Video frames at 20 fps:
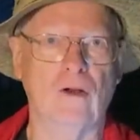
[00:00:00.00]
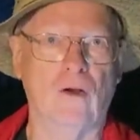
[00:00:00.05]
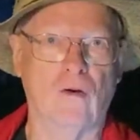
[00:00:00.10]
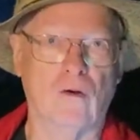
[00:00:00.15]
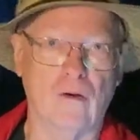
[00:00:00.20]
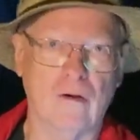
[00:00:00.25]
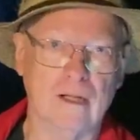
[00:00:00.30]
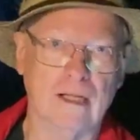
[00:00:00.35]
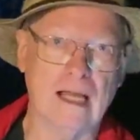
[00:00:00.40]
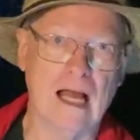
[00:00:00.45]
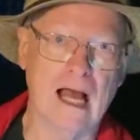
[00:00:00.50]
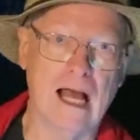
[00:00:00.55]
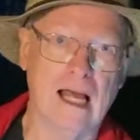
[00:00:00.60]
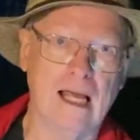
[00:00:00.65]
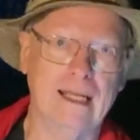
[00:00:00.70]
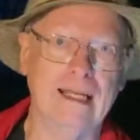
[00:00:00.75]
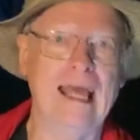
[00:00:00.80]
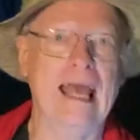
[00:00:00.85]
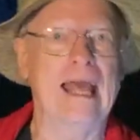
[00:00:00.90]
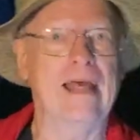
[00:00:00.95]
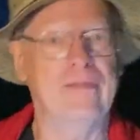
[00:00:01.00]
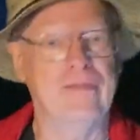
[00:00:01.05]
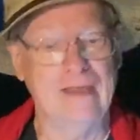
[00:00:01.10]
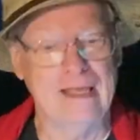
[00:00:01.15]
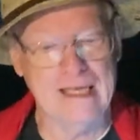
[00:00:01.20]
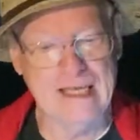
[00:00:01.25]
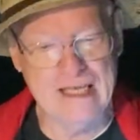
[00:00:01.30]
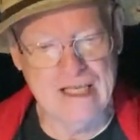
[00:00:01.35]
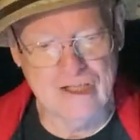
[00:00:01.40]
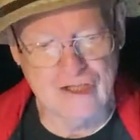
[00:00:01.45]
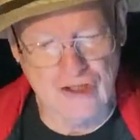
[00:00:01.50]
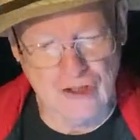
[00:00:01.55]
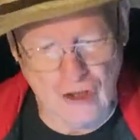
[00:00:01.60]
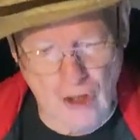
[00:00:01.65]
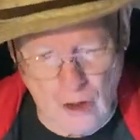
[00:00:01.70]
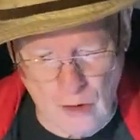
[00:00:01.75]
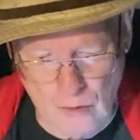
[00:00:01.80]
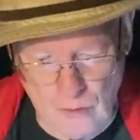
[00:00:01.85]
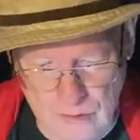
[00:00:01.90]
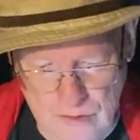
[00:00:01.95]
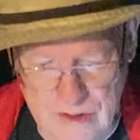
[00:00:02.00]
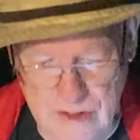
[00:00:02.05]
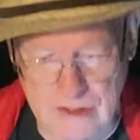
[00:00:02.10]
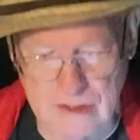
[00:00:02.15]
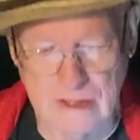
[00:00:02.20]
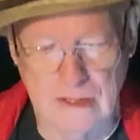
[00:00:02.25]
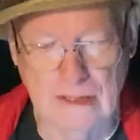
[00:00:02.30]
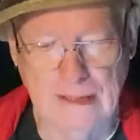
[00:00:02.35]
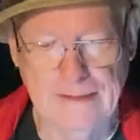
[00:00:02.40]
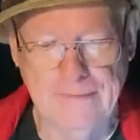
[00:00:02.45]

Oregon and the East Coast